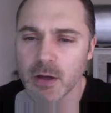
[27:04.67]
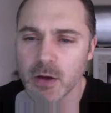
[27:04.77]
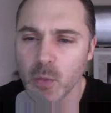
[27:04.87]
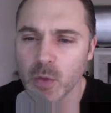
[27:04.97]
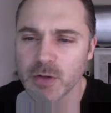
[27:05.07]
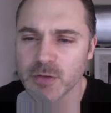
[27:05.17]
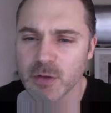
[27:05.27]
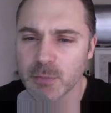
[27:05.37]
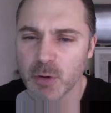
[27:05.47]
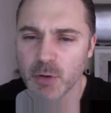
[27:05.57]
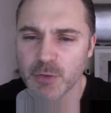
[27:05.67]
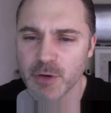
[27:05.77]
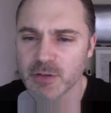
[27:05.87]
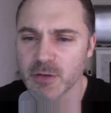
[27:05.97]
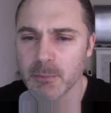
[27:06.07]
What is the
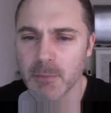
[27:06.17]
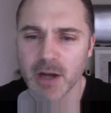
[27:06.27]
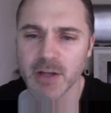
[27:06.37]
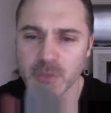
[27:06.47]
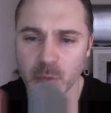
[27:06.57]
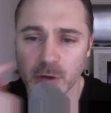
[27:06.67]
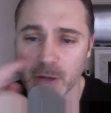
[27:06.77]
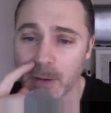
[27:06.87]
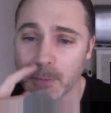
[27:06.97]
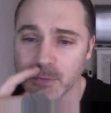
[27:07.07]
perfect mind workout?